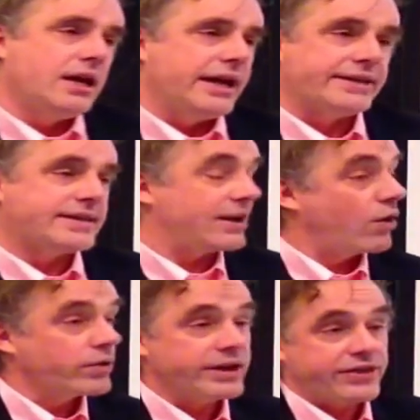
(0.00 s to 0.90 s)
it's the
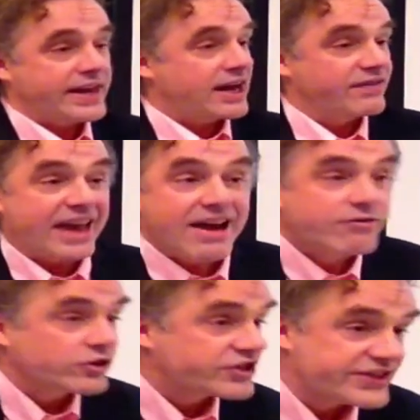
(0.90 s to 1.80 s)
only thing I've
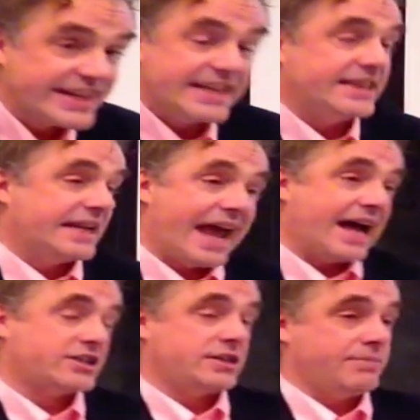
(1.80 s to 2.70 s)
ever seen that
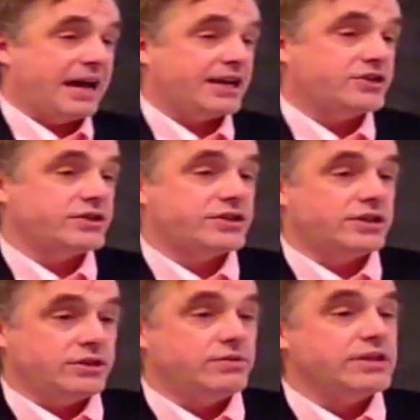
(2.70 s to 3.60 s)
actually manages to
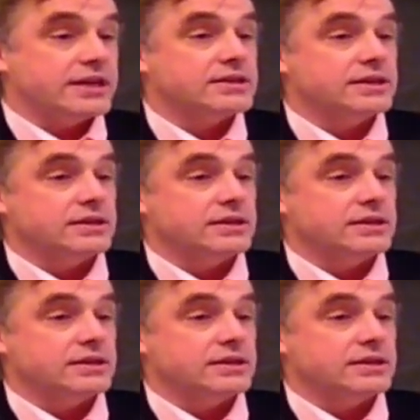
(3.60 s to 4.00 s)
do this.